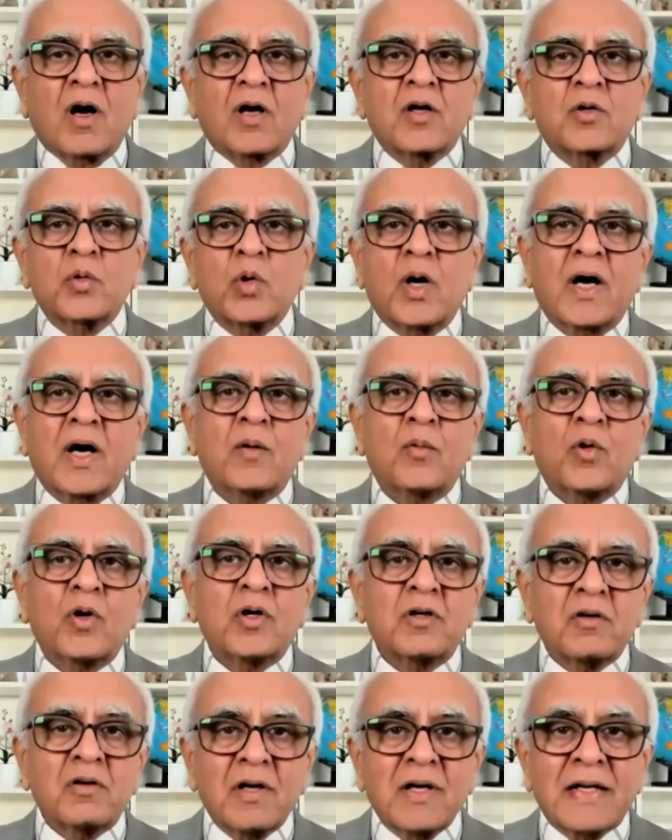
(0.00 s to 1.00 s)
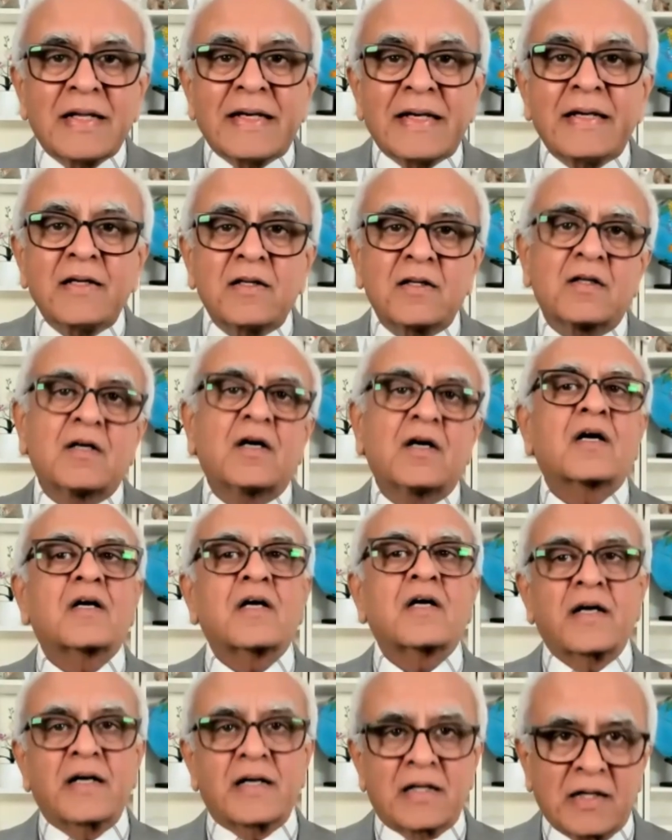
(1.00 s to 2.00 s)
do I want to lead a
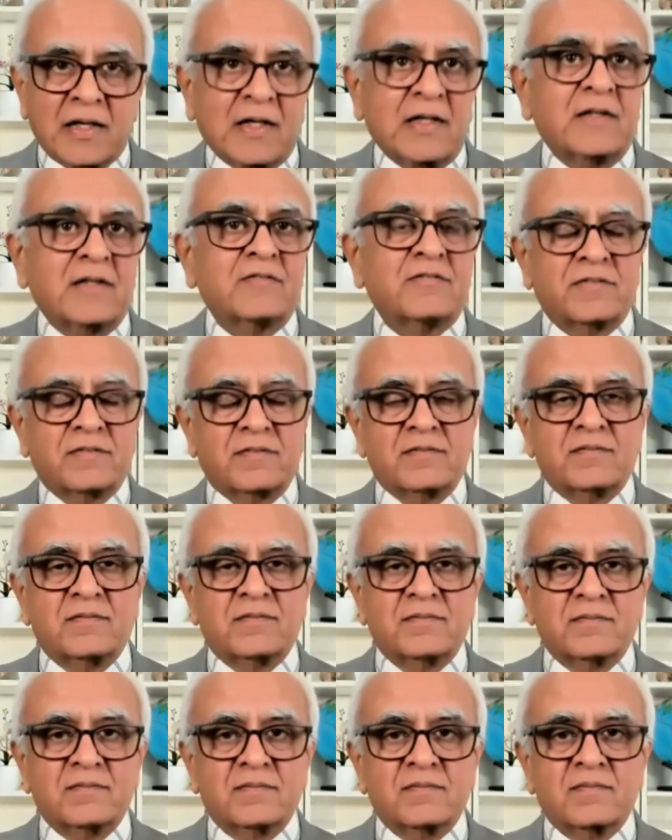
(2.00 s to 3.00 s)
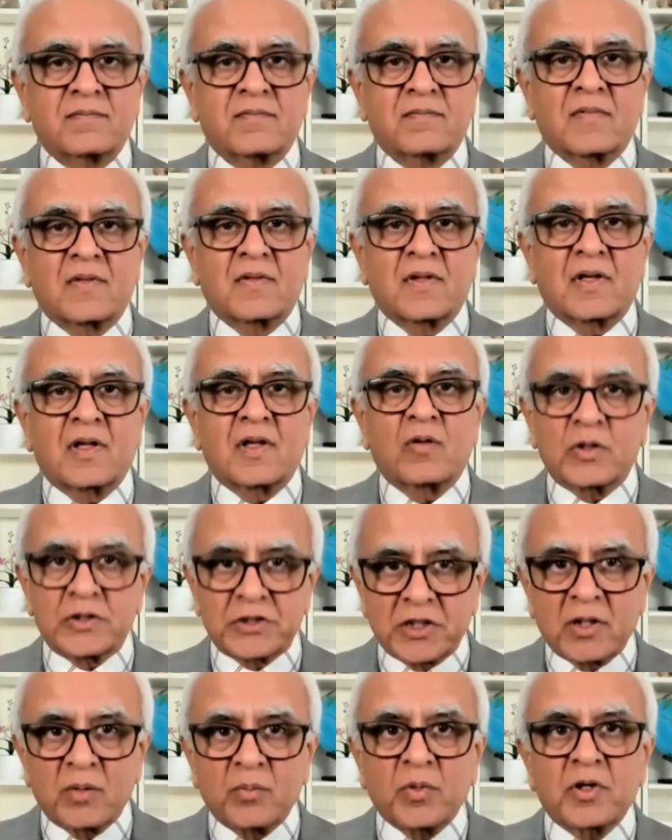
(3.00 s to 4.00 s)
great life?
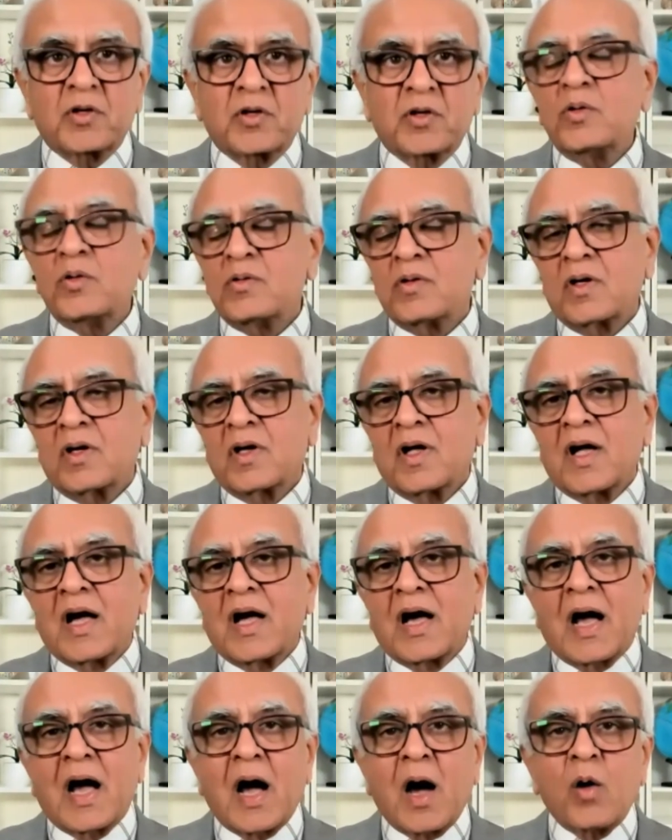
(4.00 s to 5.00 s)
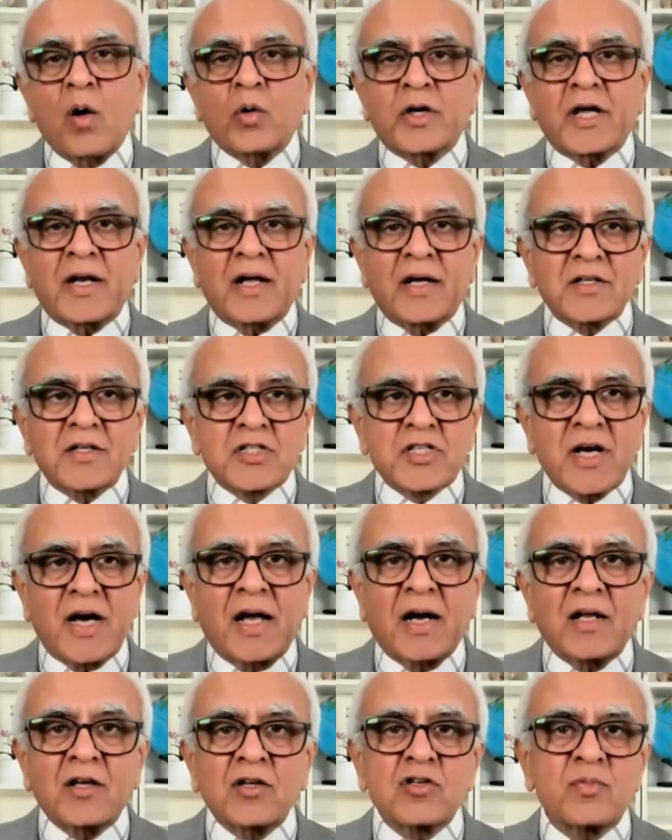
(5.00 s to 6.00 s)
Question number 2, how can I
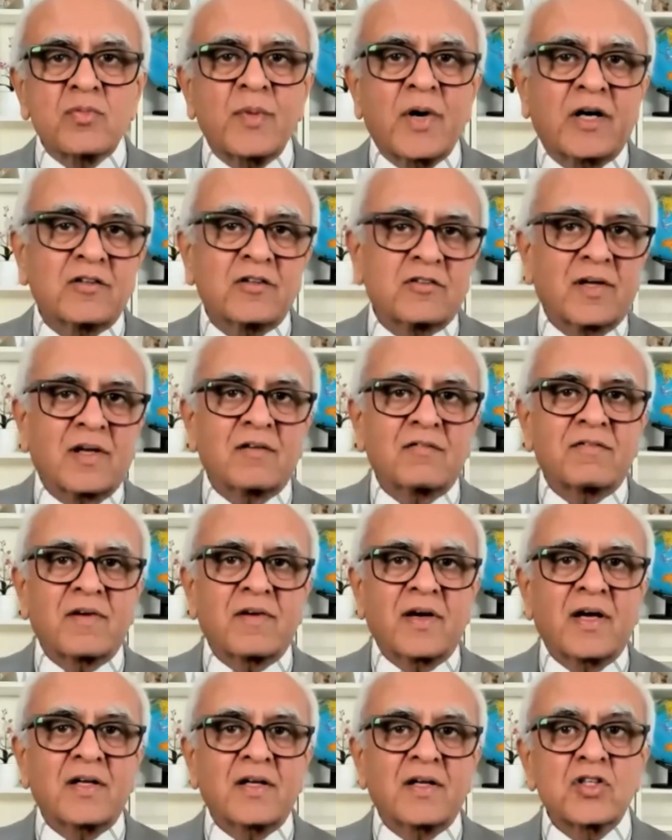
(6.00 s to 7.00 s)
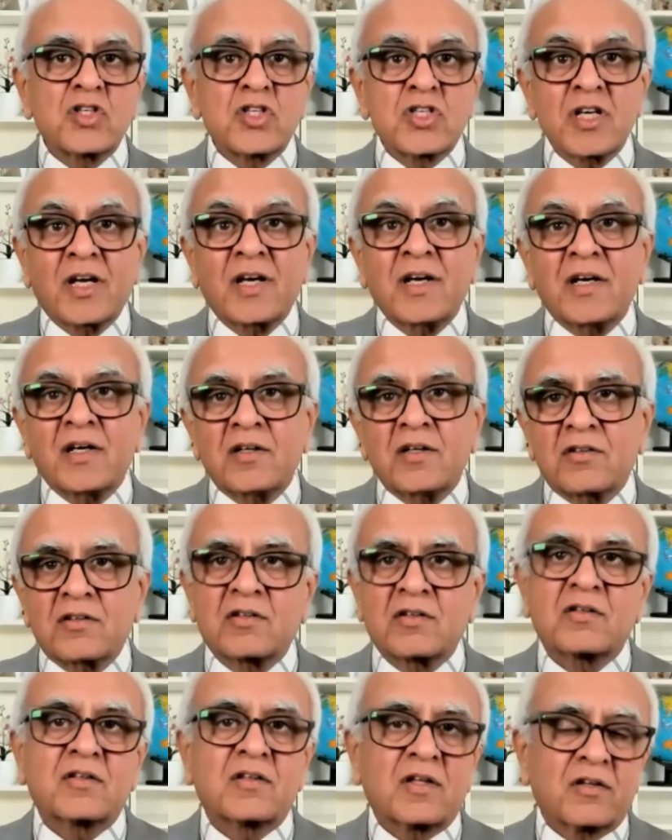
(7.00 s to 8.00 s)
challenge myself and
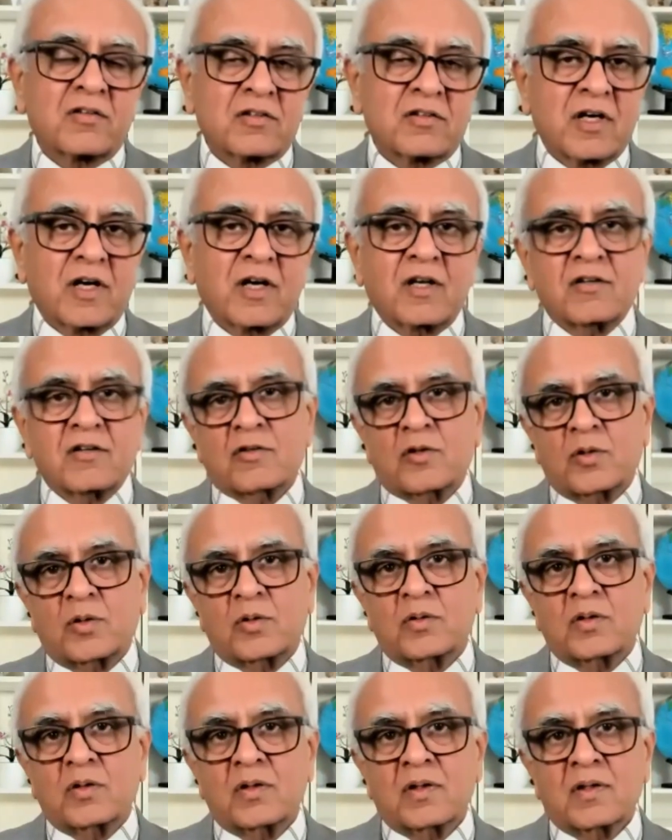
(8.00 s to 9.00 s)
change the status quo?